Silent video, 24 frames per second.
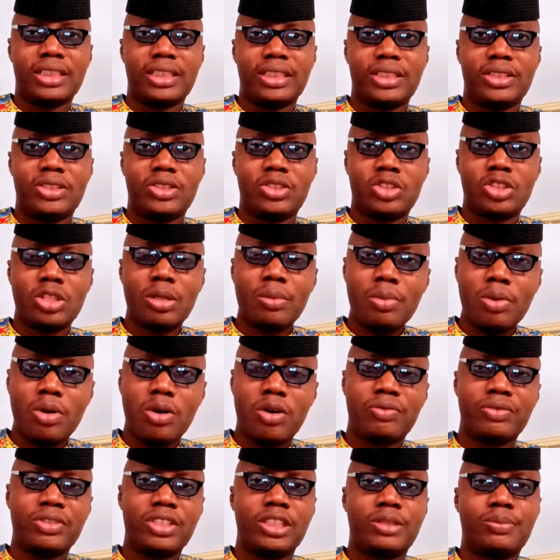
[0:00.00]
some of
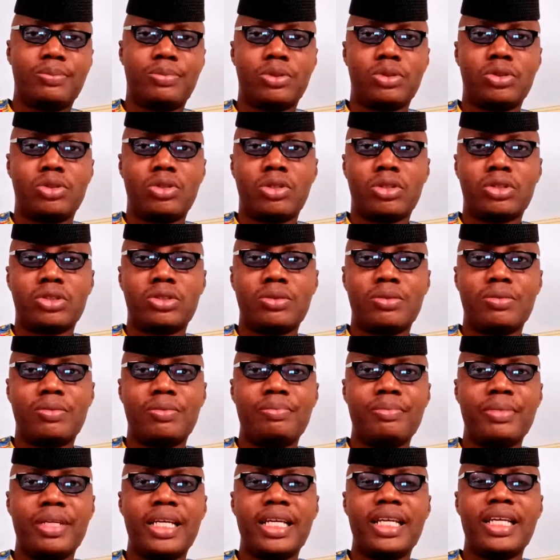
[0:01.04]
these products
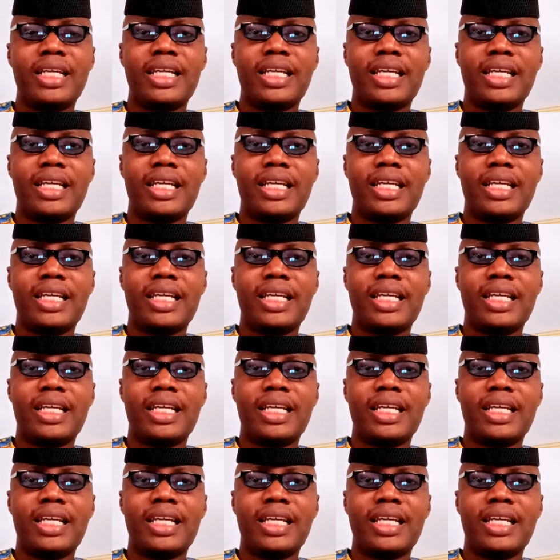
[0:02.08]
may